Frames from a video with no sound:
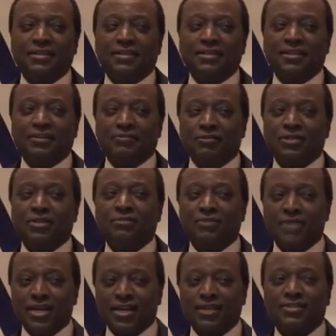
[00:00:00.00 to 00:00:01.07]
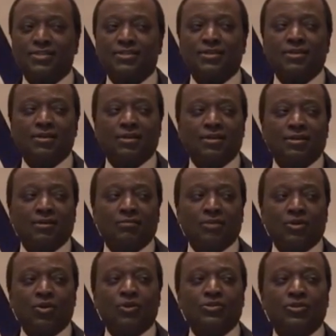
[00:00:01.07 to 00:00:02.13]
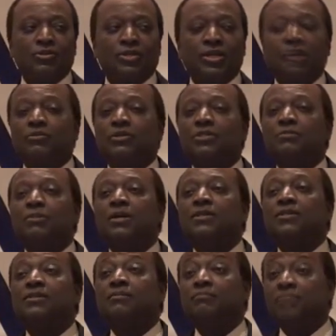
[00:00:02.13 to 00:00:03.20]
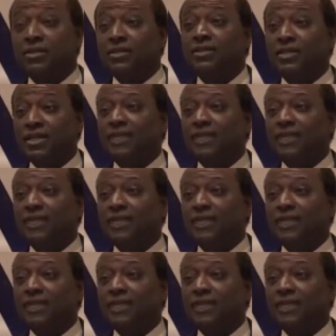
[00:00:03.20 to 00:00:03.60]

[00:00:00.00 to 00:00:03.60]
Their freedom, yes, but also their responsibility.